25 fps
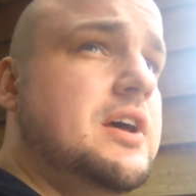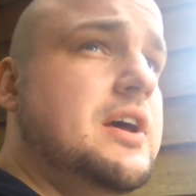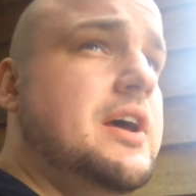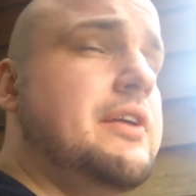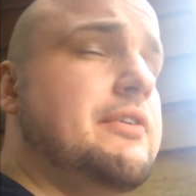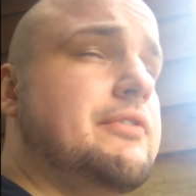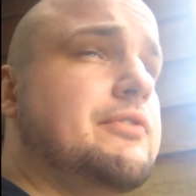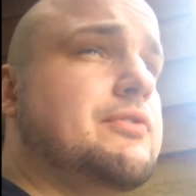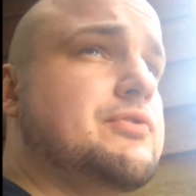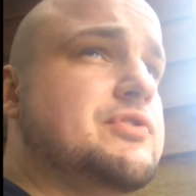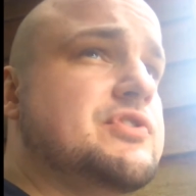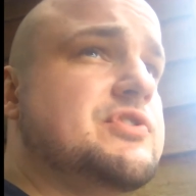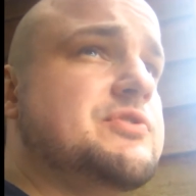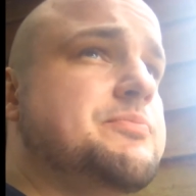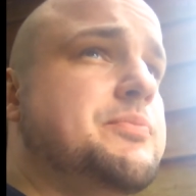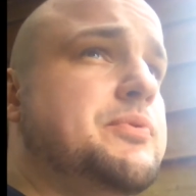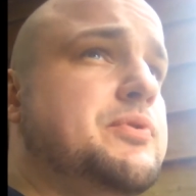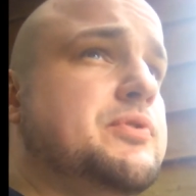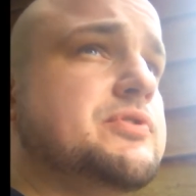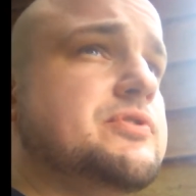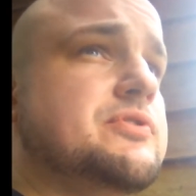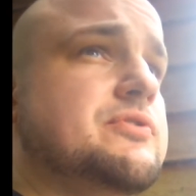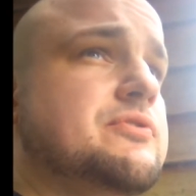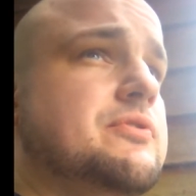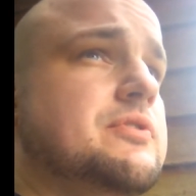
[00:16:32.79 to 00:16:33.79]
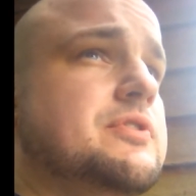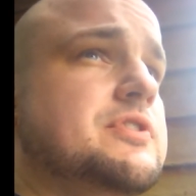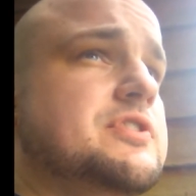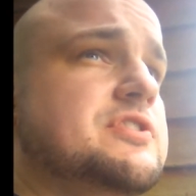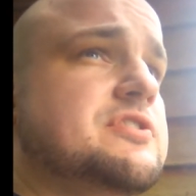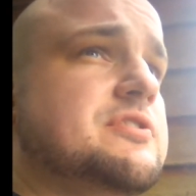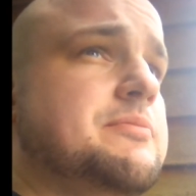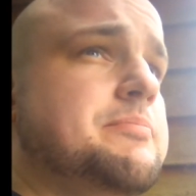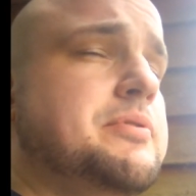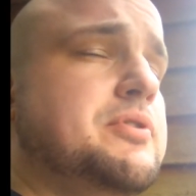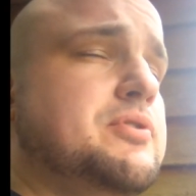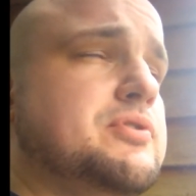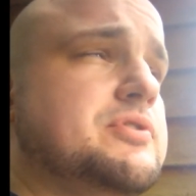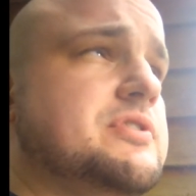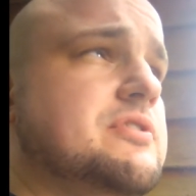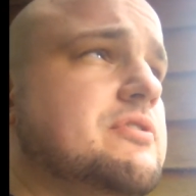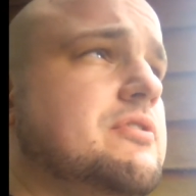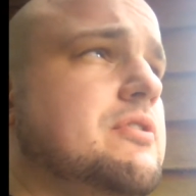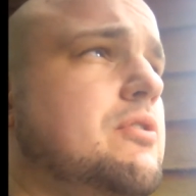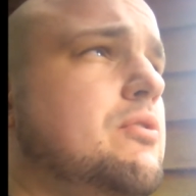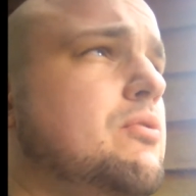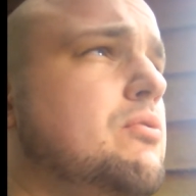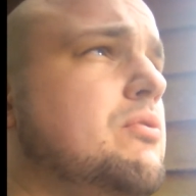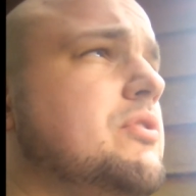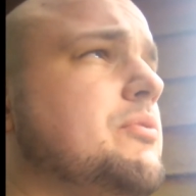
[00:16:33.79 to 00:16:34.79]
and of course supporting
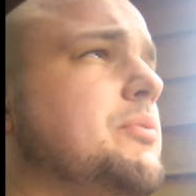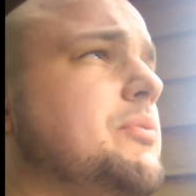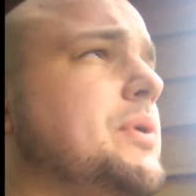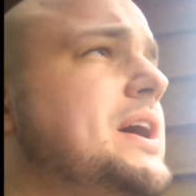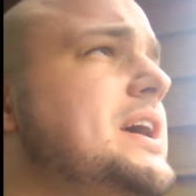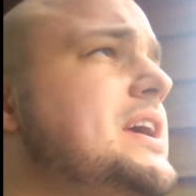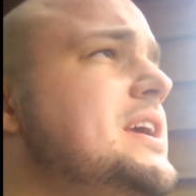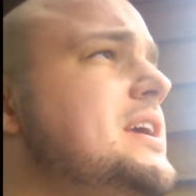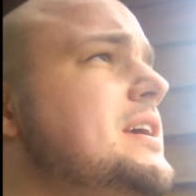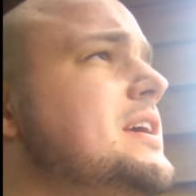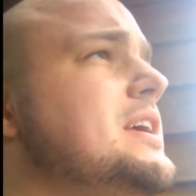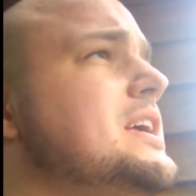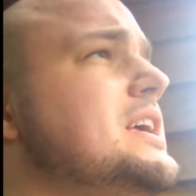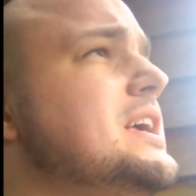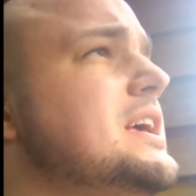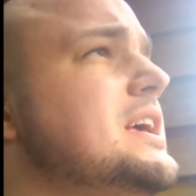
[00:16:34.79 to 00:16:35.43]
her all the way.